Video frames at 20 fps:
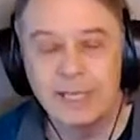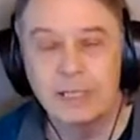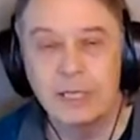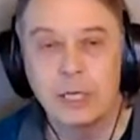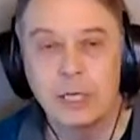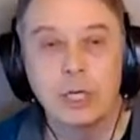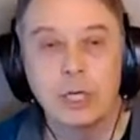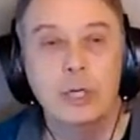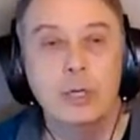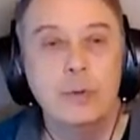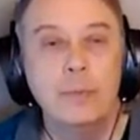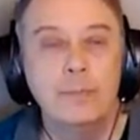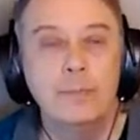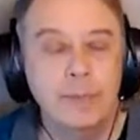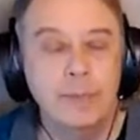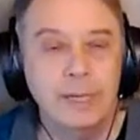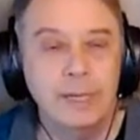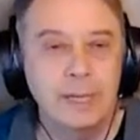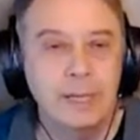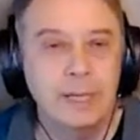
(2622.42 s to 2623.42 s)
They said, can you
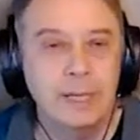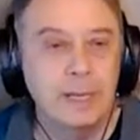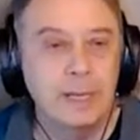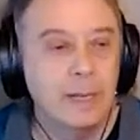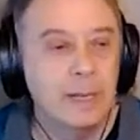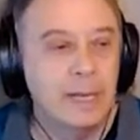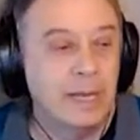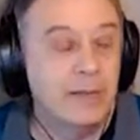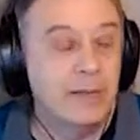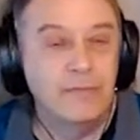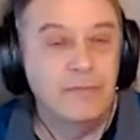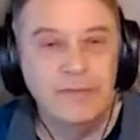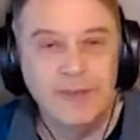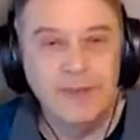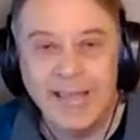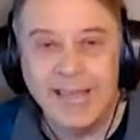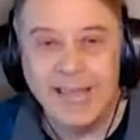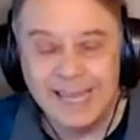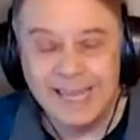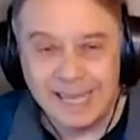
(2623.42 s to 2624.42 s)
be in
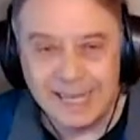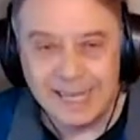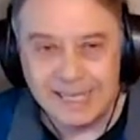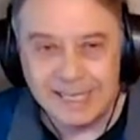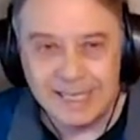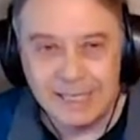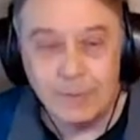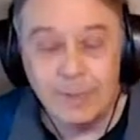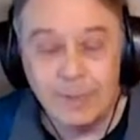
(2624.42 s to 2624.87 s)
Vegas?